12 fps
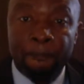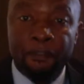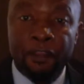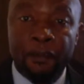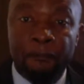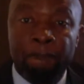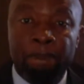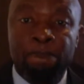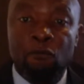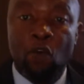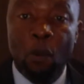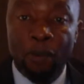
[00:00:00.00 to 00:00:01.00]
the
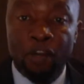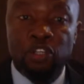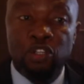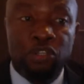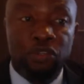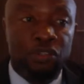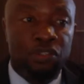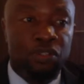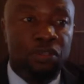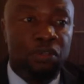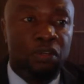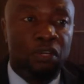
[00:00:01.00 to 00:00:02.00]

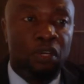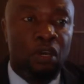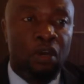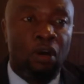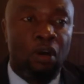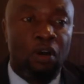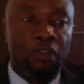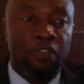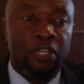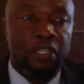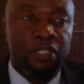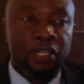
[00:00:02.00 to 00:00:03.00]
operations of
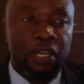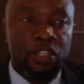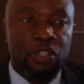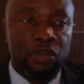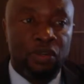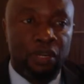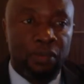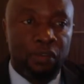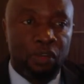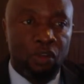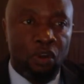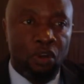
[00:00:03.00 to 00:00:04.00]
the International
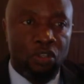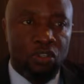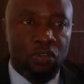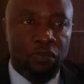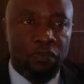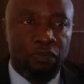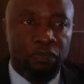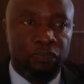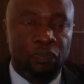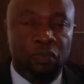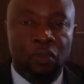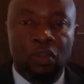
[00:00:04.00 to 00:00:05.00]
Criminal Court.
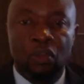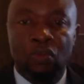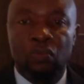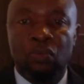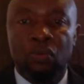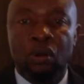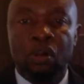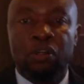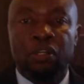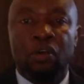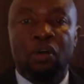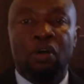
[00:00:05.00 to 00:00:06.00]
You will all
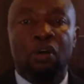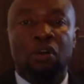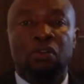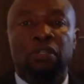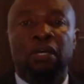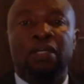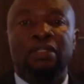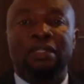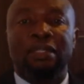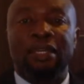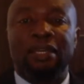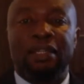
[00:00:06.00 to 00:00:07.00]
recall us
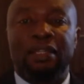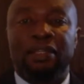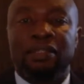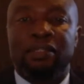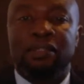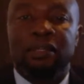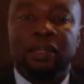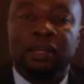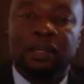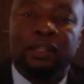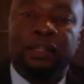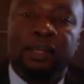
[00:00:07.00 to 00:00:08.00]
saying that
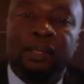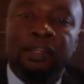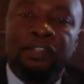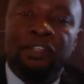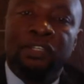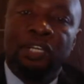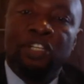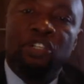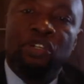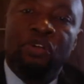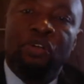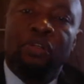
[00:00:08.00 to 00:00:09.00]
the
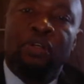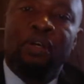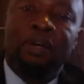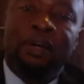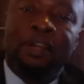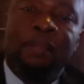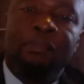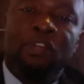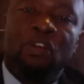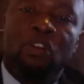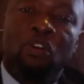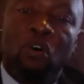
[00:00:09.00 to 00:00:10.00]
International
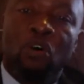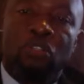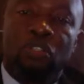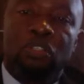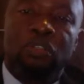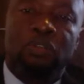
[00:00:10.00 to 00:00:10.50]
Criminal Court